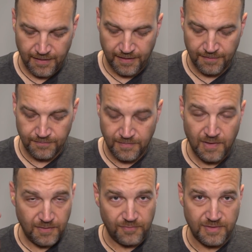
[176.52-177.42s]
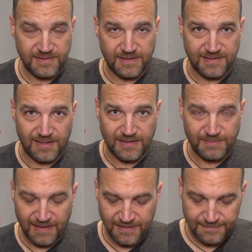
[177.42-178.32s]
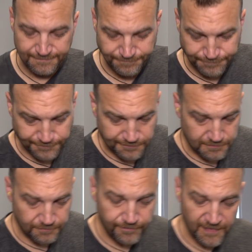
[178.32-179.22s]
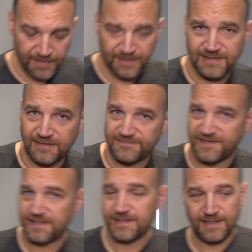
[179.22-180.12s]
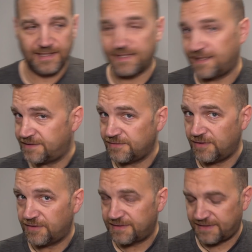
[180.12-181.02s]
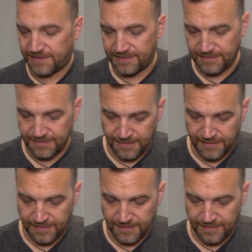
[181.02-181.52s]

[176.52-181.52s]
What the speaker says: Once that's now expanded, that's now fine, and I can then do the other side.